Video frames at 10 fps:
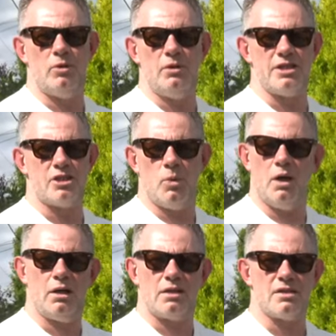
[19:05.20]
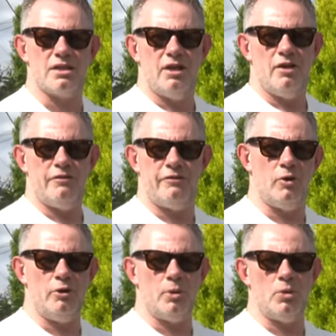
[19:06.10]
all its quirks,
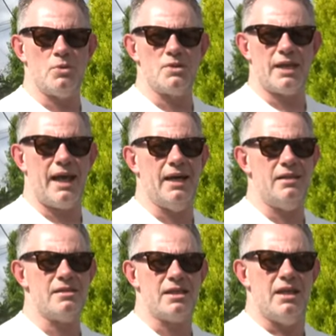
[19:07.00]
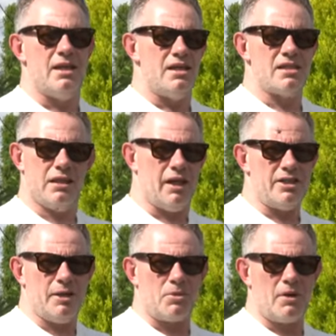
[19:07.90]
foibles and slight
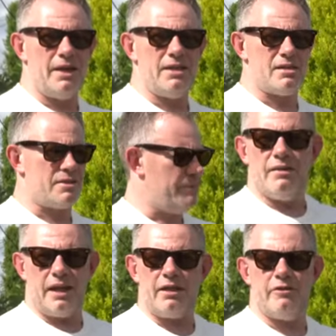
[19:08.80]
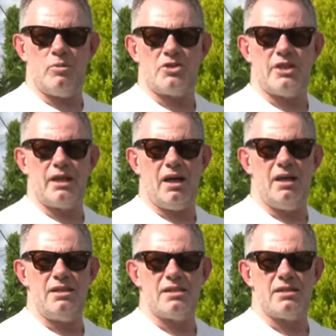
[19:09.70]
upgrades. Thank you for watching
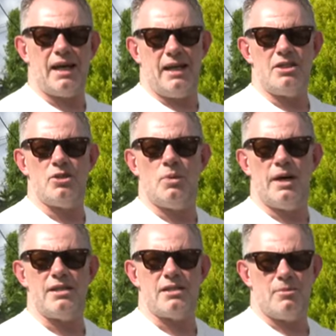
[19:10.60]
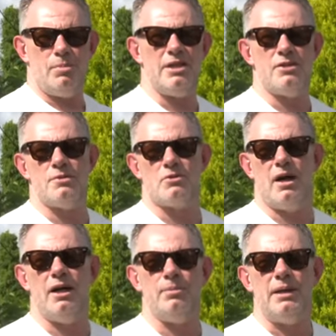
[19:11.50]
guys and as always please
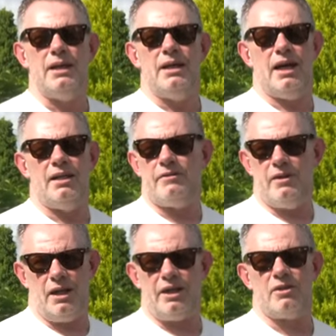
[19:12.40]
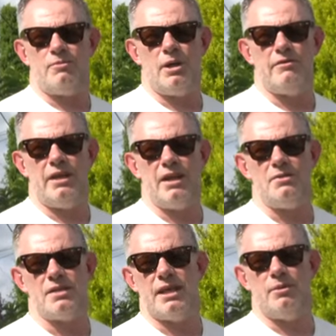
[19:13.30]
subscribe and if you like my
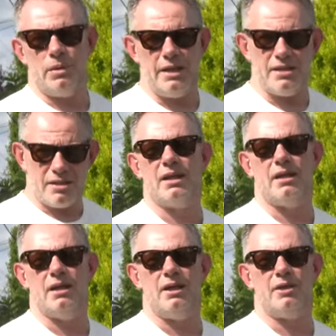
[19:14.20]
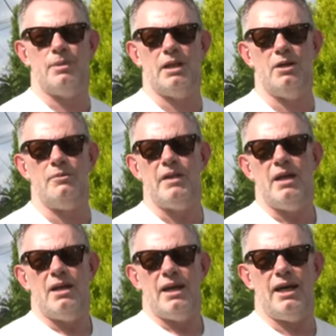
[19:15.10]
videos then please click a like below
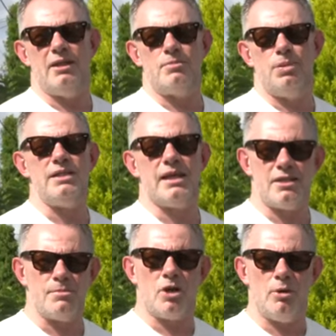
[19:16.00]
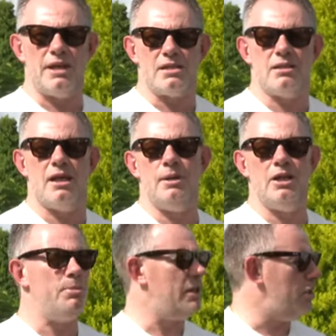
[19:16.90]
and please add some comments let me
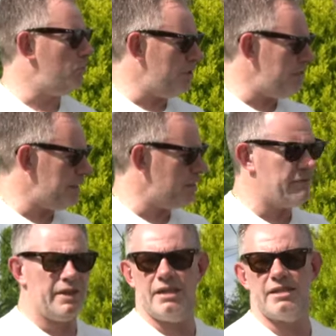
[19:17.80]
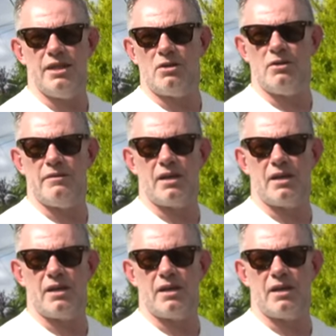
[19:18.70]
know below what you think of the interior of the